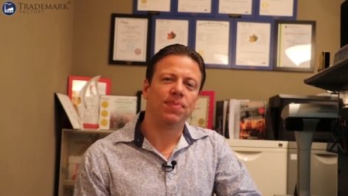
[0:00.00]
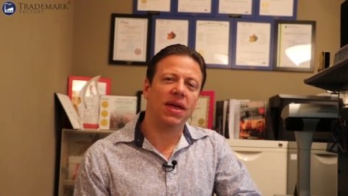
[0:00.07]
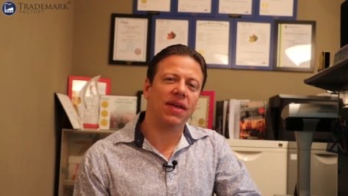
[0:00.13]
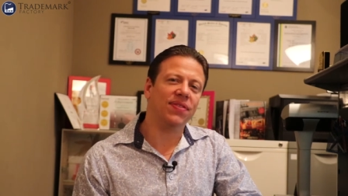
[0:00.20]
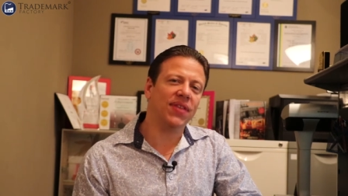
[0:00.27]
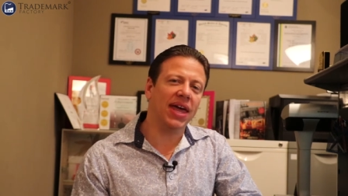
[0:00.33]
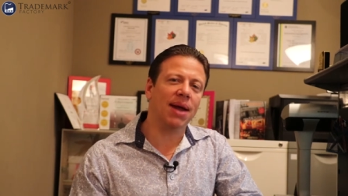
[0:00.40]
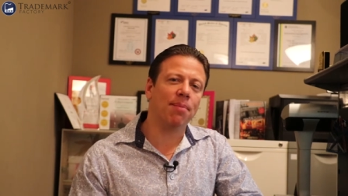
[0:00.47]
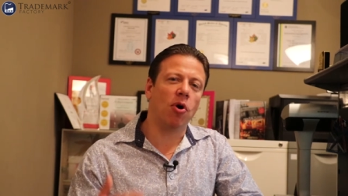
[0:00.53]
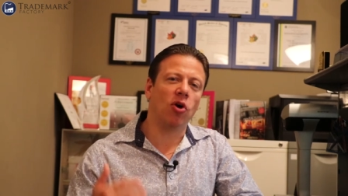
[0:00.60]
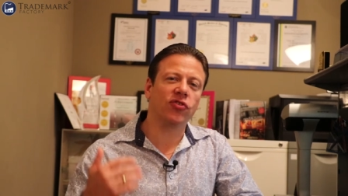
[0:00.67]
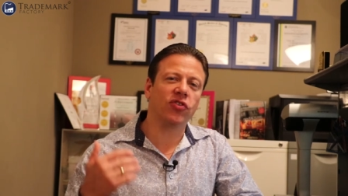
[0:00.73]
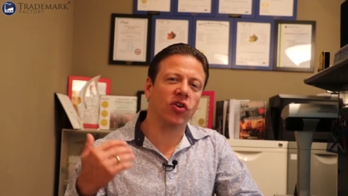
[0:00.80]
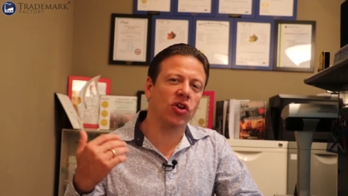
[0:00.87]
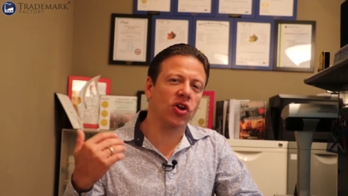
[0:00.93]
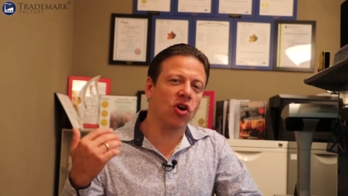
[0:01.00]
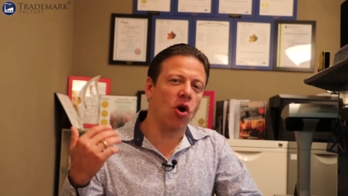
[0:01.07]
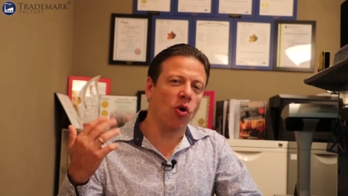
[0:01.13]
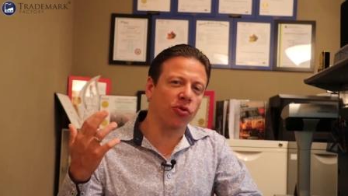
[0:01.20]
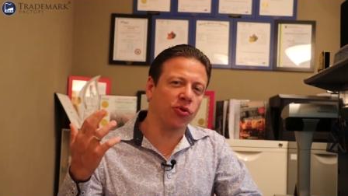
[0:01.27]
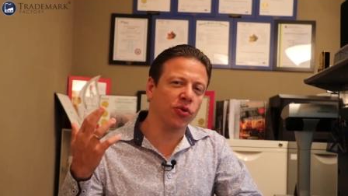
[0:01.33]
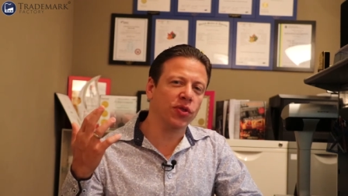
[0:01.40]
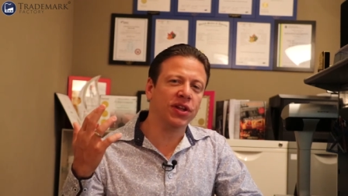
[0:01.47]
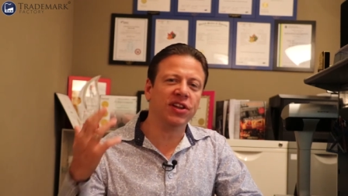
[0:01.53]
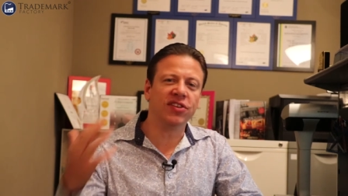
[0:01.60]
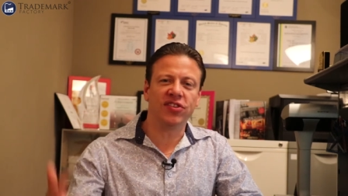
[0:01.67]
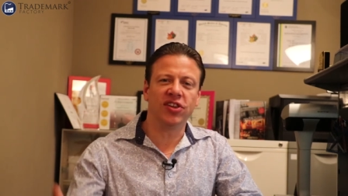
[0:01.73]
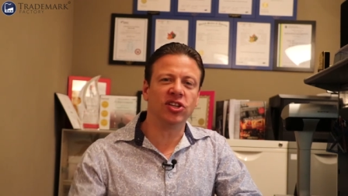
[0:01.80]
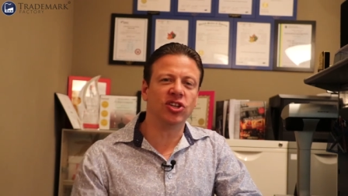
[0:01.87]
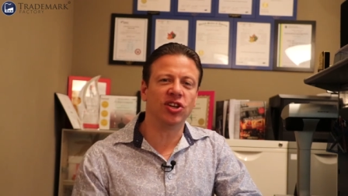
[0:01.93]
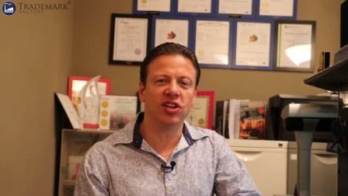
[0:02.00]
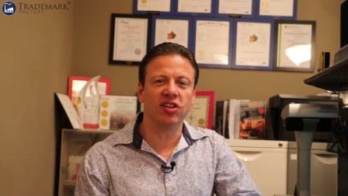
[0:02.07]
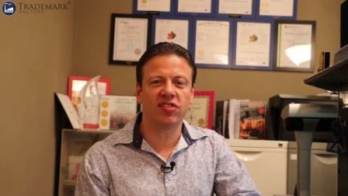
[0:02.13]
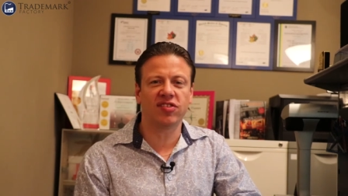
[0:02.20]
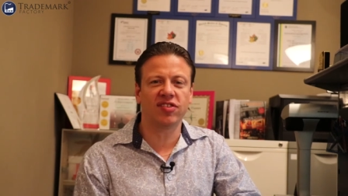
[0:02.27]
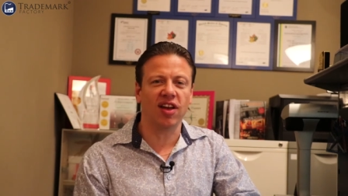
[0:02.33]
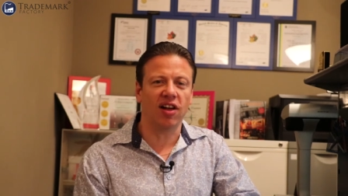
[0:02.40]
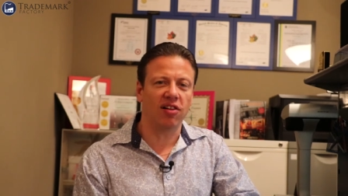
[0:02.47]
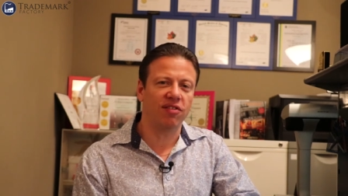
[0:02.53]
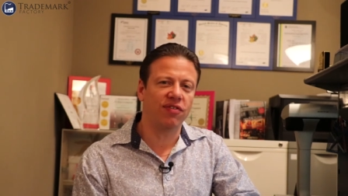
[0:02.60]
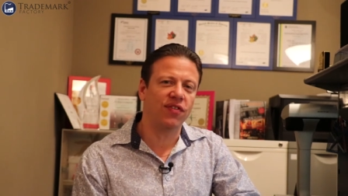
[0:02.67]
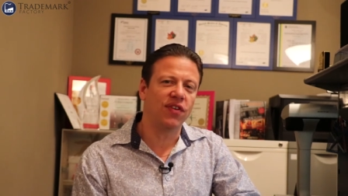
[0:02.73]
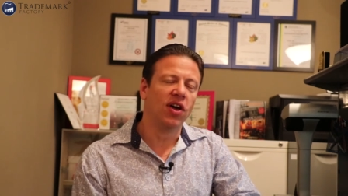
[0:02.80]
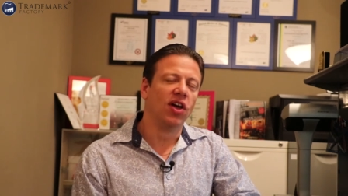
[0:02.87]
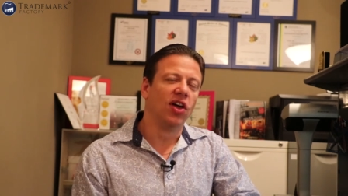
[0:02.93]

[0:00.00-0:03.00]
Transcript: And then I'm also going to go through the decision itself